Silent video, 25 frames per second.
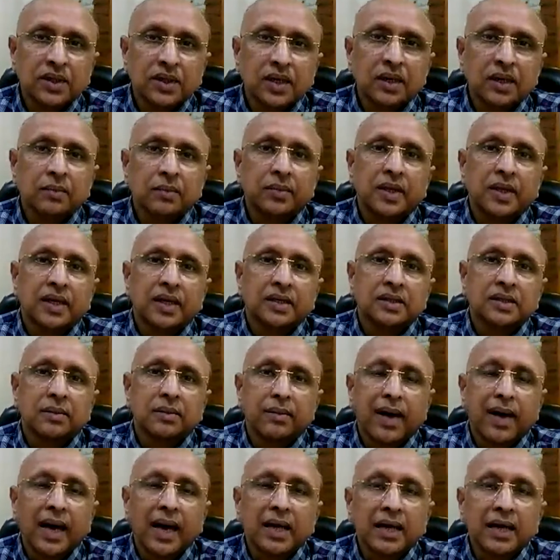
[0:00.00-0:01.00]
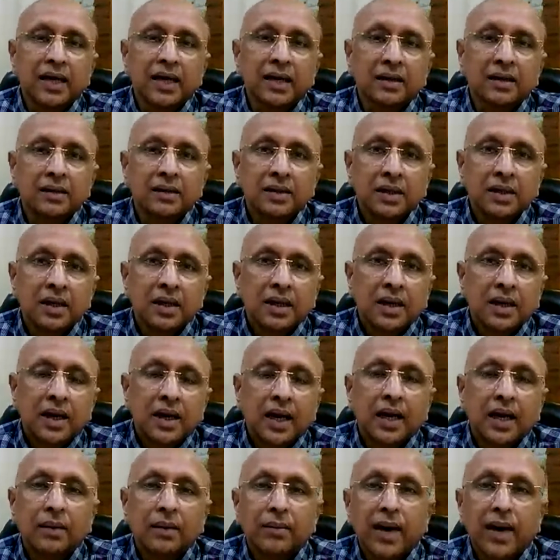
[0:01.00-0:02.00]
If there is a mania,
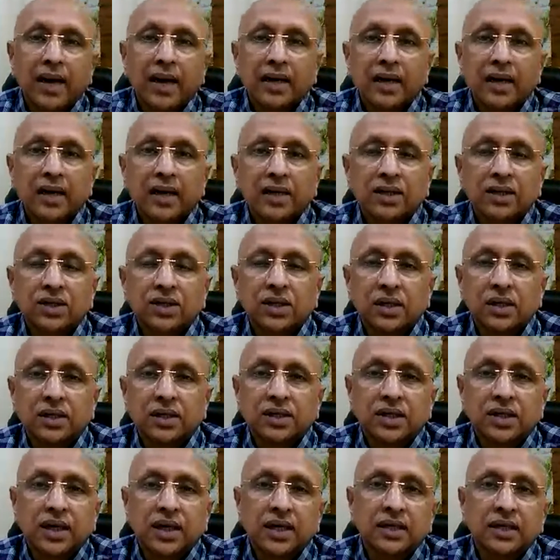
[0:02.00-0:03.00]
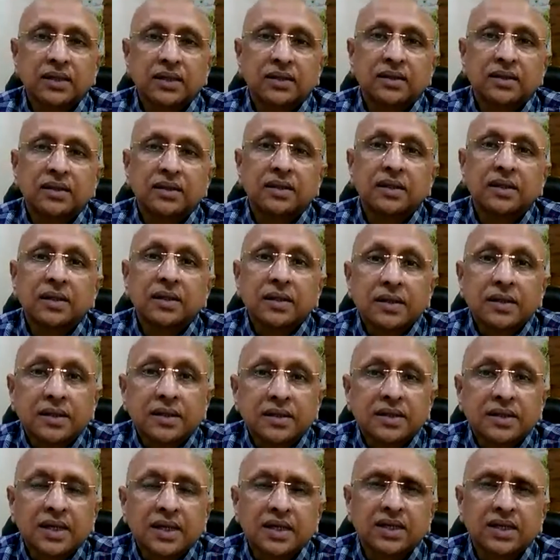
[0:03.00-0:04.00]
in maniacal states, they
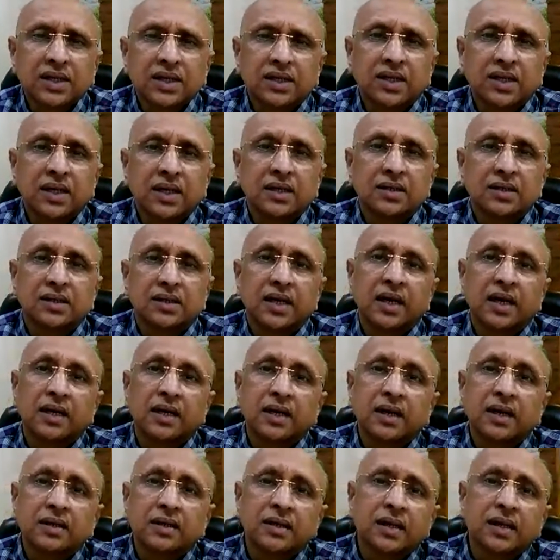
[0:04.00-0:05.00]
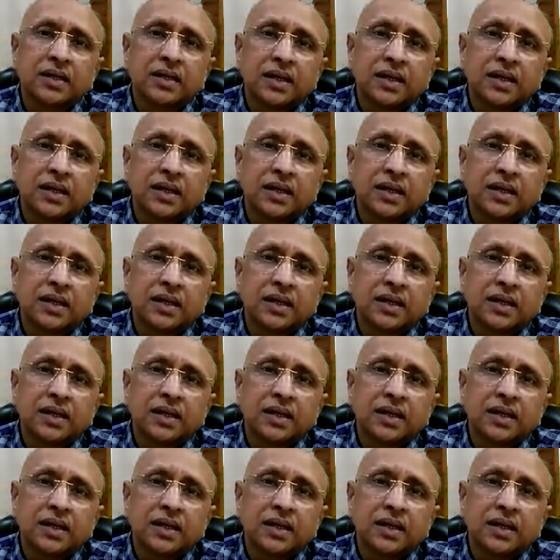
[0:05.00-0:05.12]
doesn't